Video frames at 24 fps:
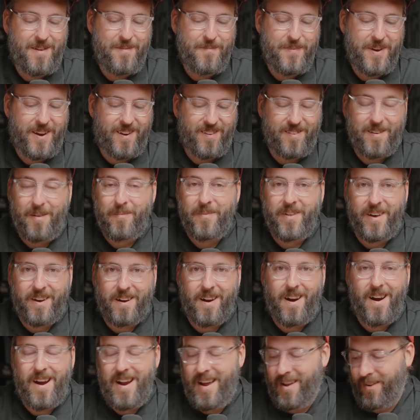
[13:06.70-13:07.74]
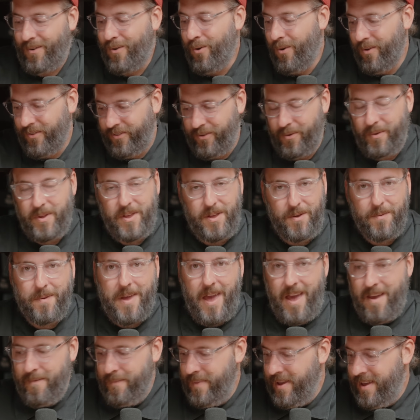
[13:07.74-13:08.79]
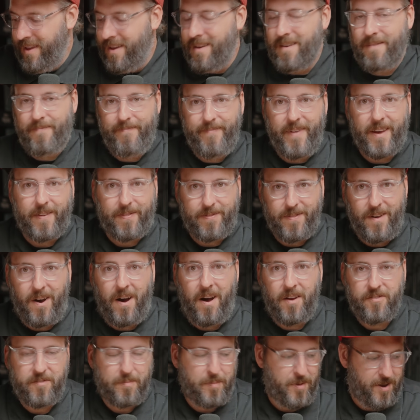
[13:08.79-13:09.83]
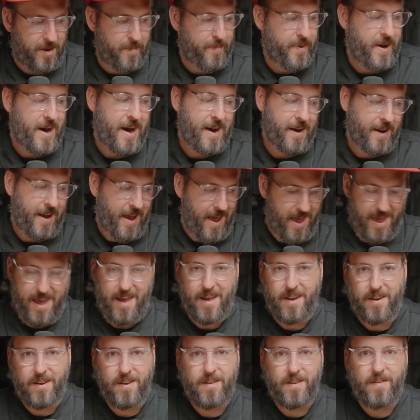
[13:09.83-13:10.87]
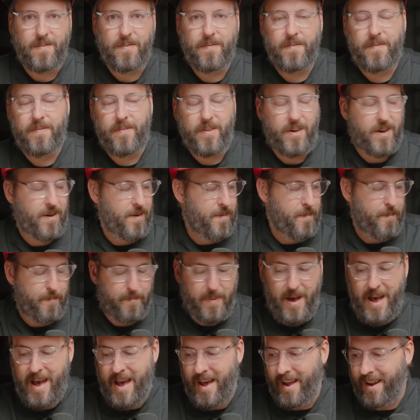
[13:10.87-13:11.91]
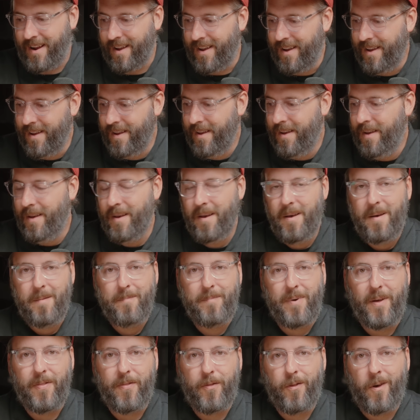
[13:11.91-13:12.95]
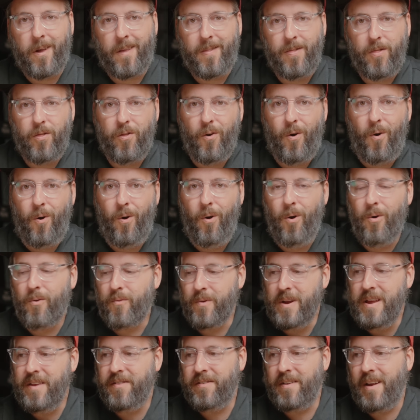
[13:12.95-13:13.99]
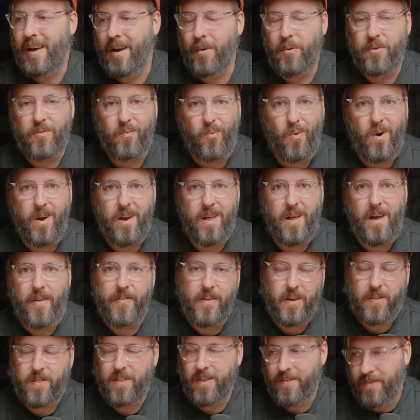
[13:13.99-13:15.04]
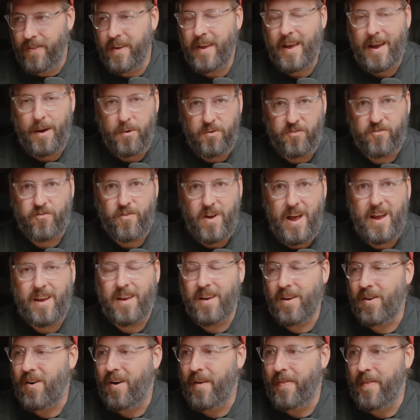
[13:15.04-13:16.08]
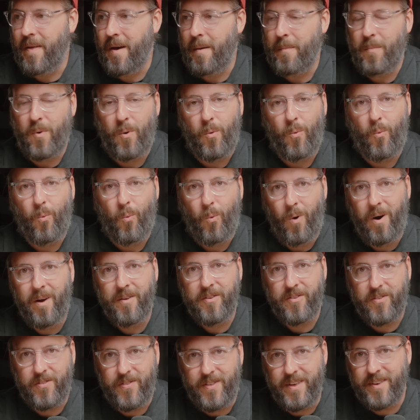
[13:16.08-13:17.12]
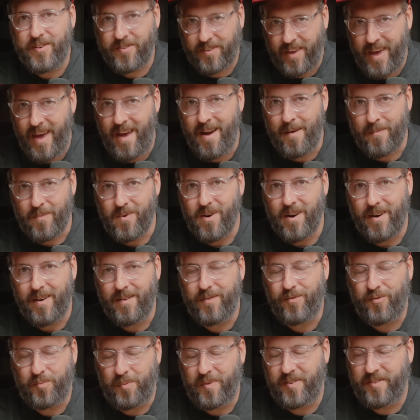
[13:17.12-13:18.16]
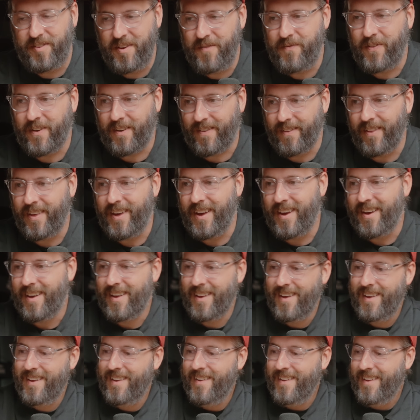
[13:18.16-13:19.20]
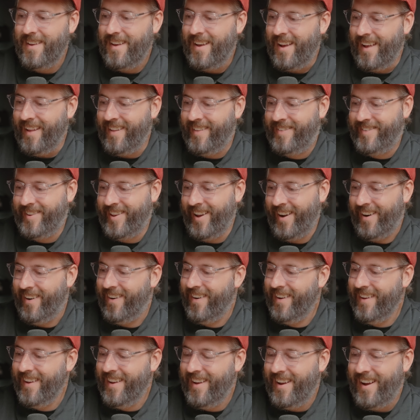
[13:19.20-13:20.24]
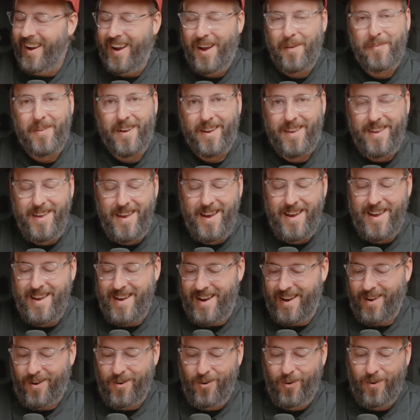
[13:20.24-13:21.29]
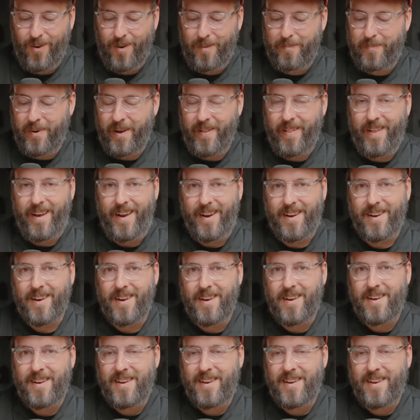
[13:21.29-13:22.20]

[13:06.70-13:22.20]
him because I'm like, all right, cool. So you gave me like the Hasselblad back and the bag. But like the whole reason I was like the thing I was tracking on them was this camera specifically. And so I'm like, yeah, cool. But like,